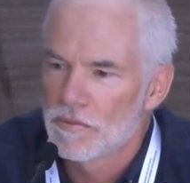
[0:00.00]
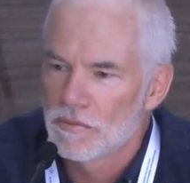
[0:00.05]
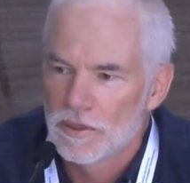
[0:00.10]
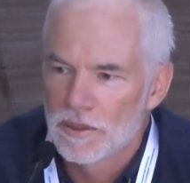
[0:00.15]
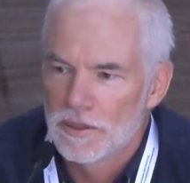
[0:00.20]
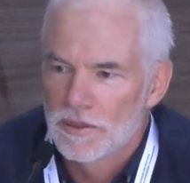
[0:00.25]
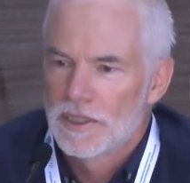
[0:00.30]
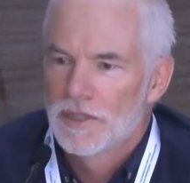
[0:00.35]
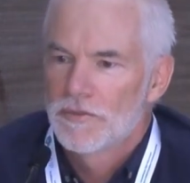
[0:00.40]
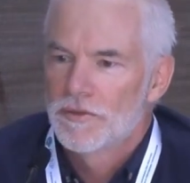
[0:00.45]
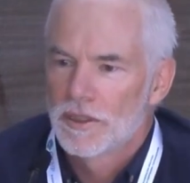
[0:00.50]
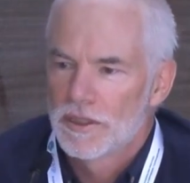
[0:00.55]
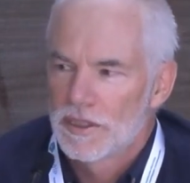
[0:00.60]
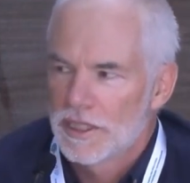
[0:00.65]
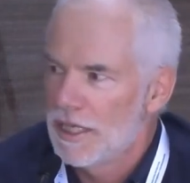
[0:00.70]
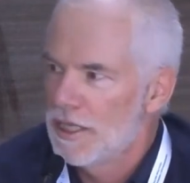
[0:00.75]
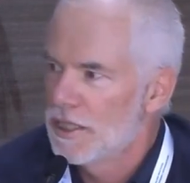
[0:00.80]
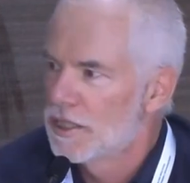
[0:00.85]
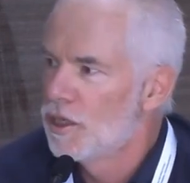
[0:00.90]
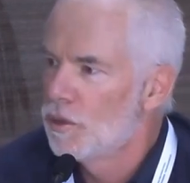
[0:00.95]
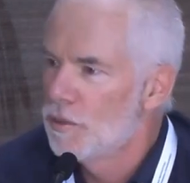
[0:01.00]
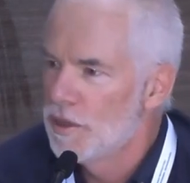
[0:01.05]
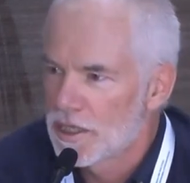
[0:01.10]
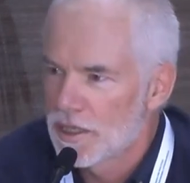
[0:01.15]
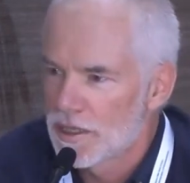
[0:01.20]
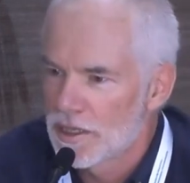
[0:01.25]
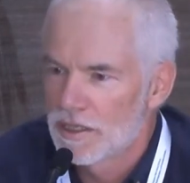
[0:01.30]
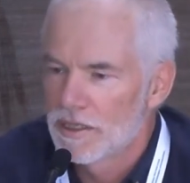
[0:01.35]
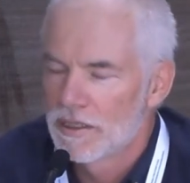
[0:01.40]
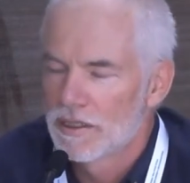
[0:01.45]
difficult getting to know each
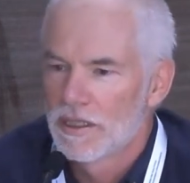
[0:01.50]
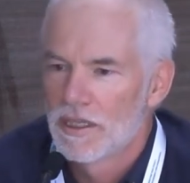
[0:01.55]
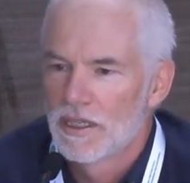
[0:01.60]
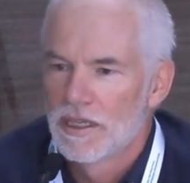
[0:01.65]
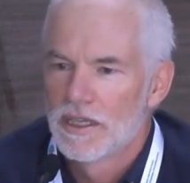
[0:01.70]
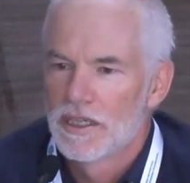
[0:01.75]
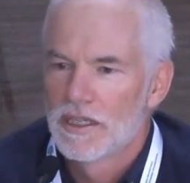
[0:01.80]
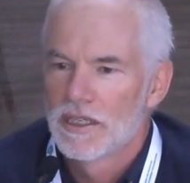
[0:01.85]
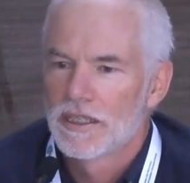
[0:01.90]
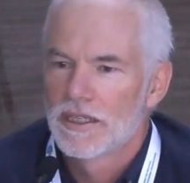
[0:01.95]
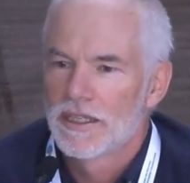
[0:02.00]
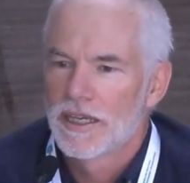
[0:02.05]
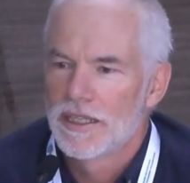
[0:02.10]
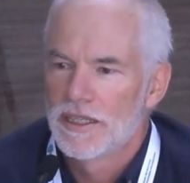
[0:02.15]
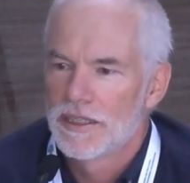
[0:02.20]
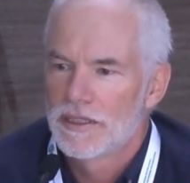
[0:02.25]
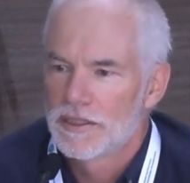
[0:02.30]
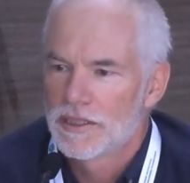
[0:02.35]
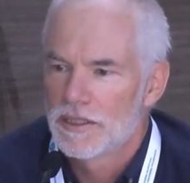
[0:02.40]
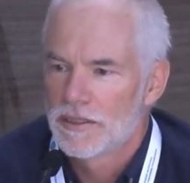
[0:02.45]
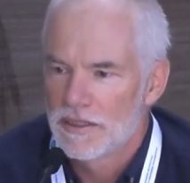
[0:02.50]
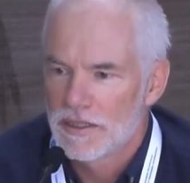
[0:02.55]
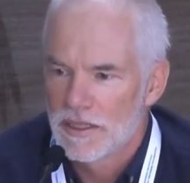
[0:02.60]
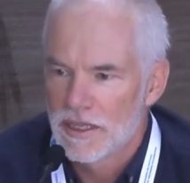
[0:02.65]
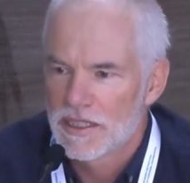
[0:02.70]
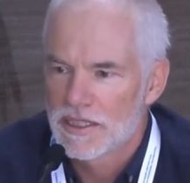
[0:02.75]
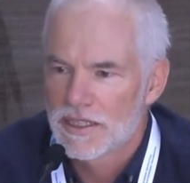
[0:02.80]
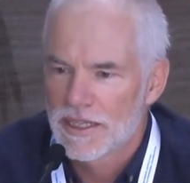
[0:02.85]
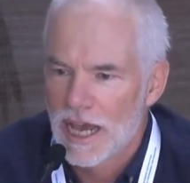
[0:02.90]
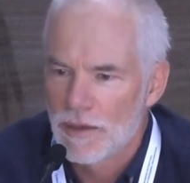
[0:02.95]
other, getting
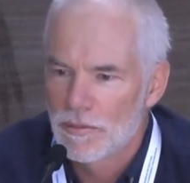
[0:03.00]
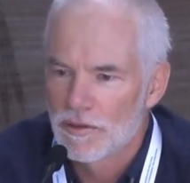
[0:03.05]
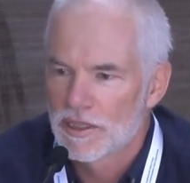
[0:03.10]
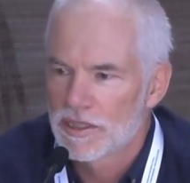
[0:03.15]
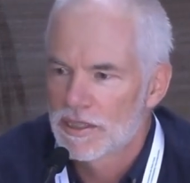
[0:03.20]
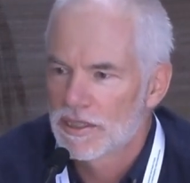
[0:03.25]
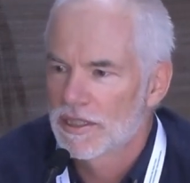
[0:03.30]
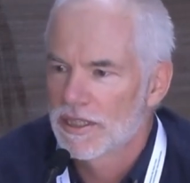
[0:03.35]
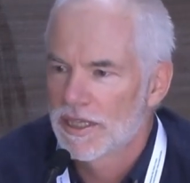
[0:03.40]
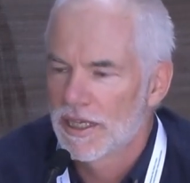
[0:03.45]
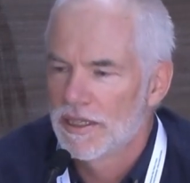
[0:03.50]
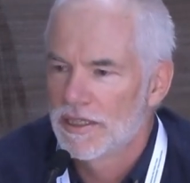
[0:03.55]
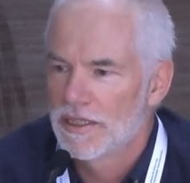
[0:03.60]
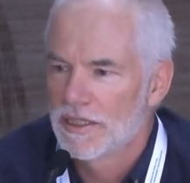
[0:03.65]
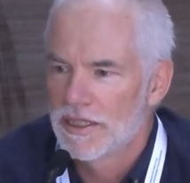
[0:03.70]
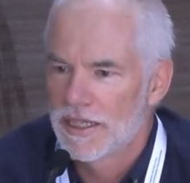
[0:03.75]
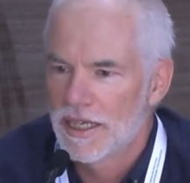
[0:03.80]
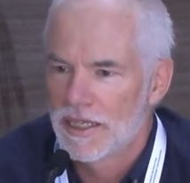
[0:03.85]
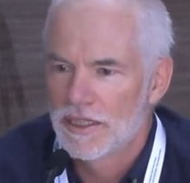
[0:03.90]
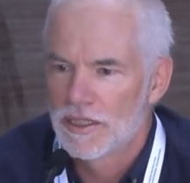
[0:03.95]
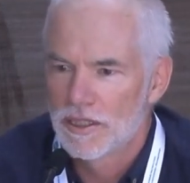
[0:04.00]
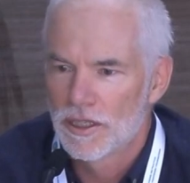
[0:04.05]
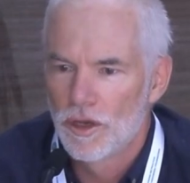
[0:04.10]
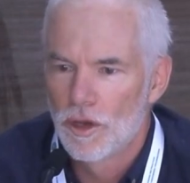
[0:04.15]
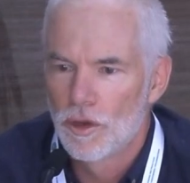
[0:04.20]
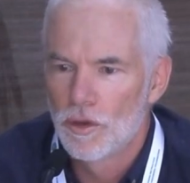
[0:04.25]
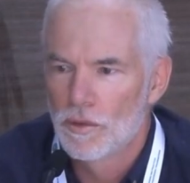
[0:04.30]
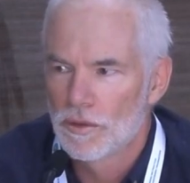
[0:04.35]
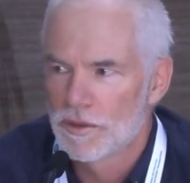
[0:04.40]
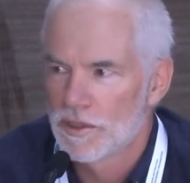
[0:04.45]
established, getting to
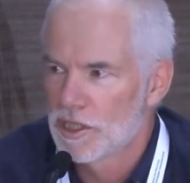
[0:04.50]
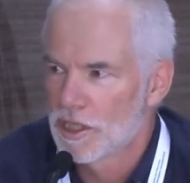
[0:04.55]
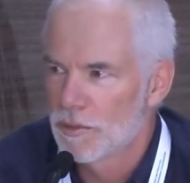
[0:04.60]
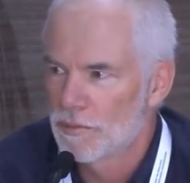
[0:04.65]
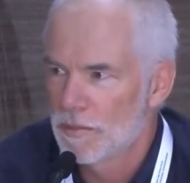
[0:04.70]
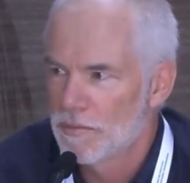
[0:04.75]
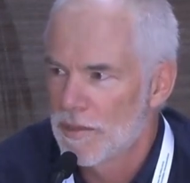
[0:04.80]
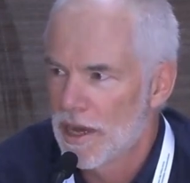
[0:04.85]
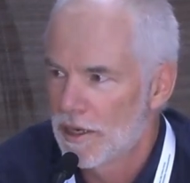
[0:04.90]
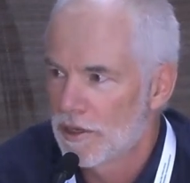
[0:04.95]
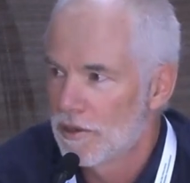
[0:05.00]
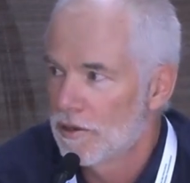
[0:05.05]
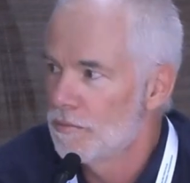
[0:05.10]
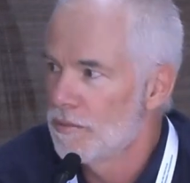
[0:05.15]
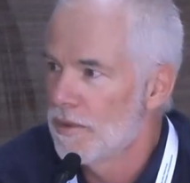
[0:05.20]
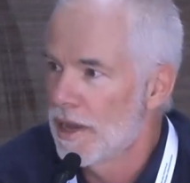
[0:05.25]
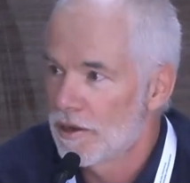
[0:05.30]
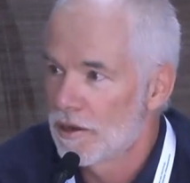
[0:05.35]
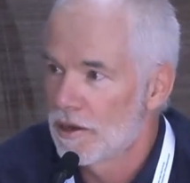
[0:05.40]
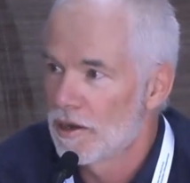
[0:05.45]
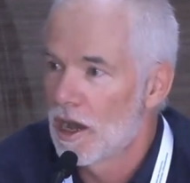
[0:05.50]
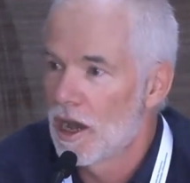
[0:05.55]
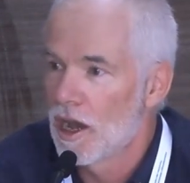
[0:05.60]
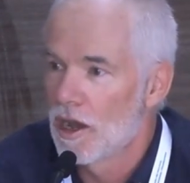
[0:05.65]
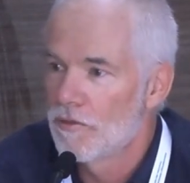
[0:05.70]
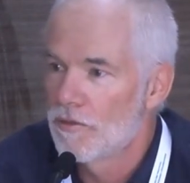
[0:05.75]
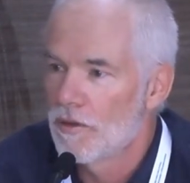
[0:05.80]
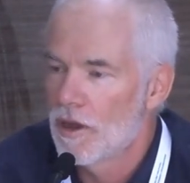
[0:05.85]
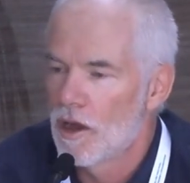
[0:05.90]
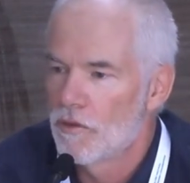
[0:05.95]
know the subject matter
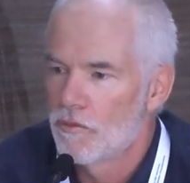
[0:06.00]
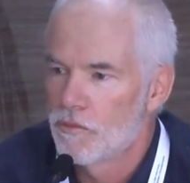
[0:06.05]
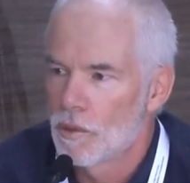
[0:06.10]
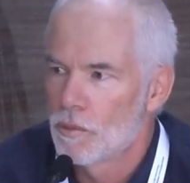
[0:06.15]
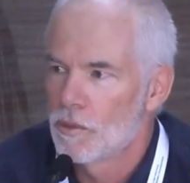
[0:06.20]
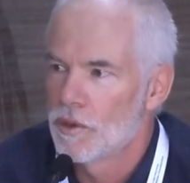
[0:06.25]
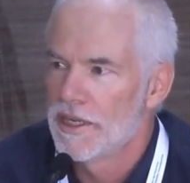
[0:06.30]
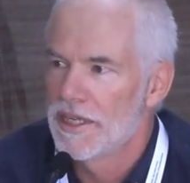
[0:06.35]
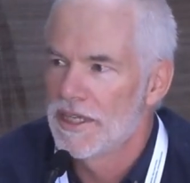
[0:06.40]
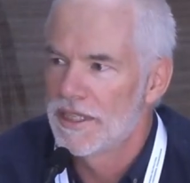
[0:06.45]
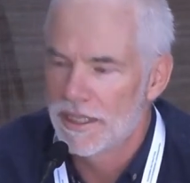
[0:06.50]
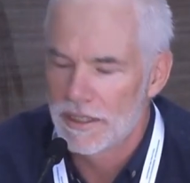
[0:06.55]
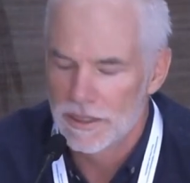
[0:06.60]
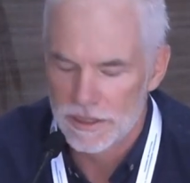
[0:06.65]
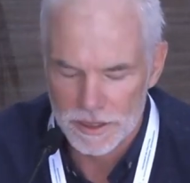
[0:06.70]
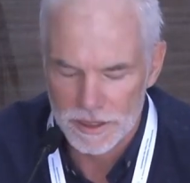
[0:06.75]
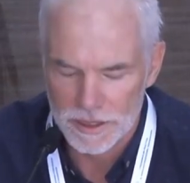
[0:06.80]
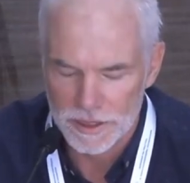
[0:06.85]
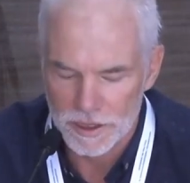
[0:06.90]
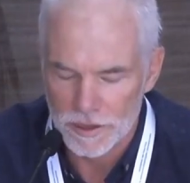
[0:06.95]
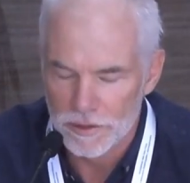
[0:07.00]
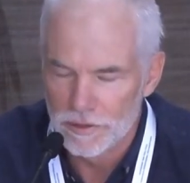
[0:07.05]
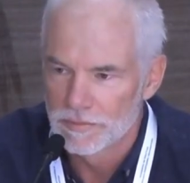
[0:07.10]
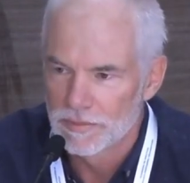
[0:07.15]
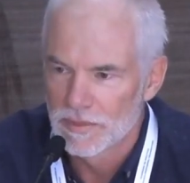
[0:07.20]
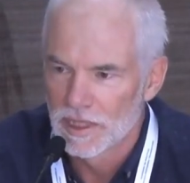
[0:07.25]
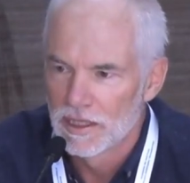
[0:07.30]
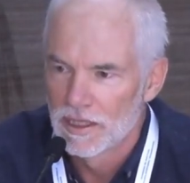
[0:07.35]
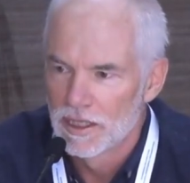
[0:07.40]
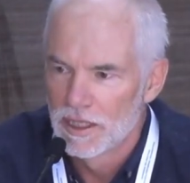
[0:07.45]
of what we're intended to do.
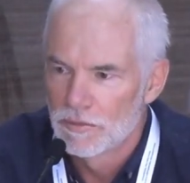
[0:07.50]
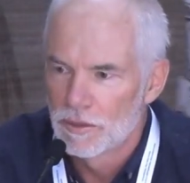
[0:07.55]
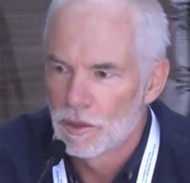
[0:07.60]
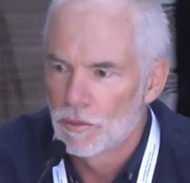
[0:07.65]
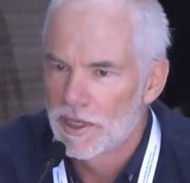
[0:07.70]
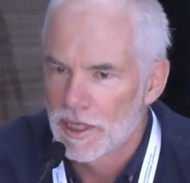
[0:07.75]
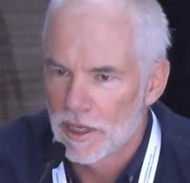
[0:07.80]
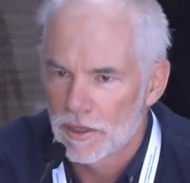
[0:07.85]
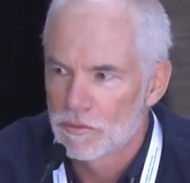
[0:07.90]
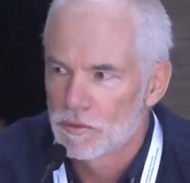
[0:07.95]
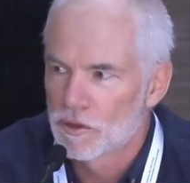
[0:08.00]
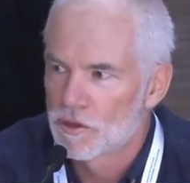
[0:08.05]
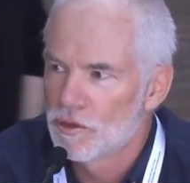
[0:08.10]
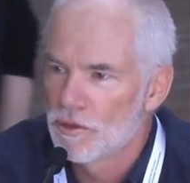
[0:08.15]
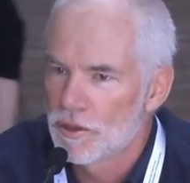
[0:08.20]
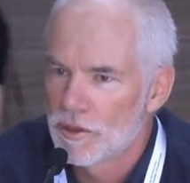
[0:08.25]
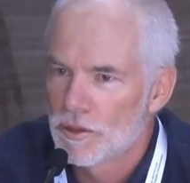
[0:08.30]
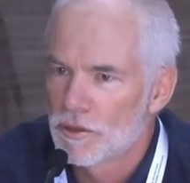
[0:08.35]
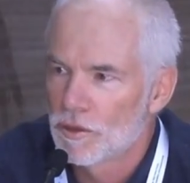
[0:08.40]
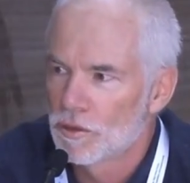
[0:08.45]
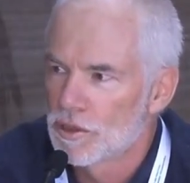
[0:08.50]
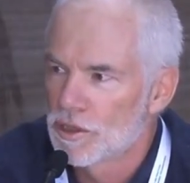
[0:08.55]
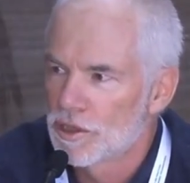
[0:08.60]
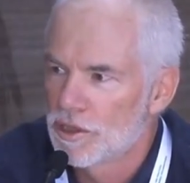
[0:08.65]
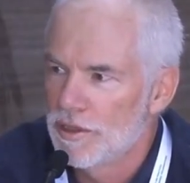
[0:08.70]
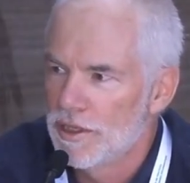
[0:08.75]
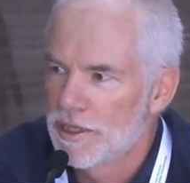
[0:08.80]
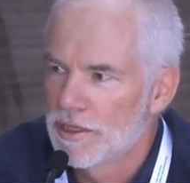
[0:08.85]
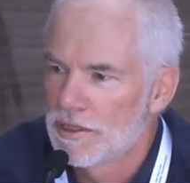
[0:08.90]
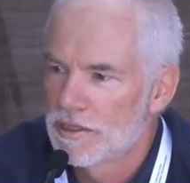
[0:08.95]
But we got through those 2
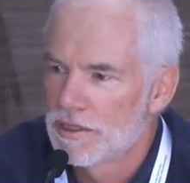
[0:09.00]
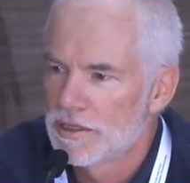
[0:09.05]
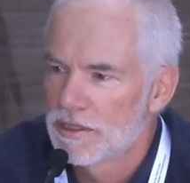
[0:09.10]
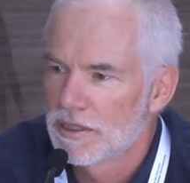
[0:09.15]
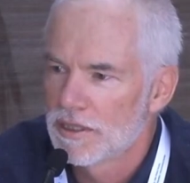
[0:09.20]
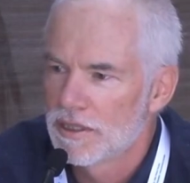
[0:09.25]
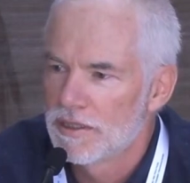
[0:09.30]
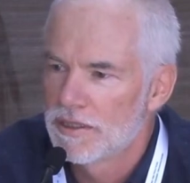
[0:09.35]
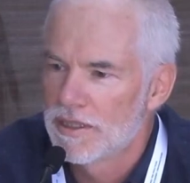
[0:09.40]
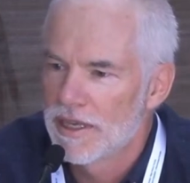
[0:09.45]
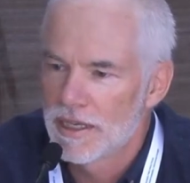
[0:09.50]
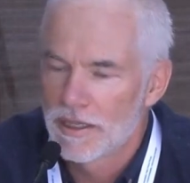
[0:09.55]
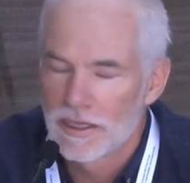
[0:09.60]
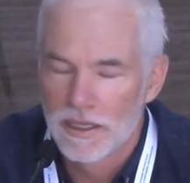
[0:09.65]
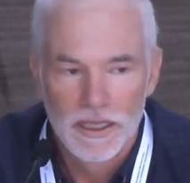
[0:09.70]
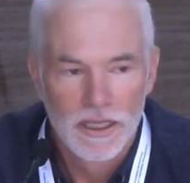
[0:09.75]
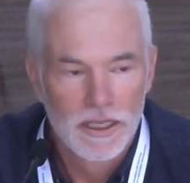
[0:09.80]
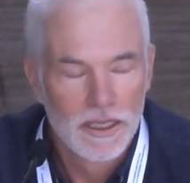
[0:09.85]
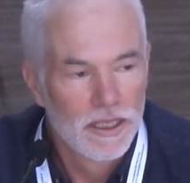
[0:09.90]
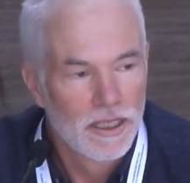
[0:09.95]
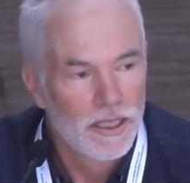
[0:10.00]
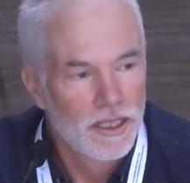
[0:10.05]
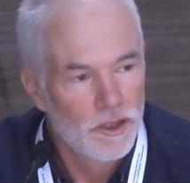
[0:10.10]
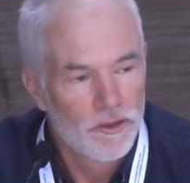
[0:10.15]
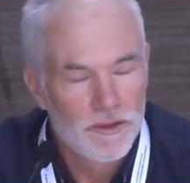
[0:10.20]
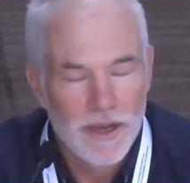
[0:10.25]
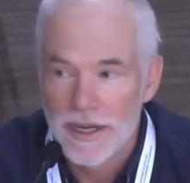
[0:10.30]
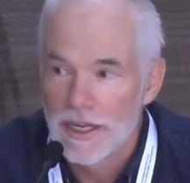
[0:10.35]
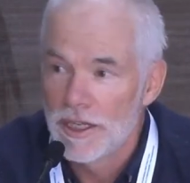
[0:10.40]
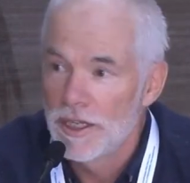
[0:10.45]
years, and then
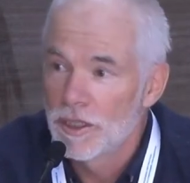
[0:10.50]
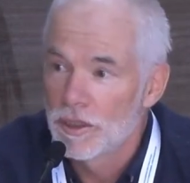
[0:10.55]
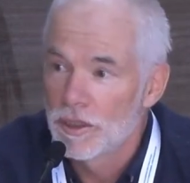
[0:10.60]
Indrani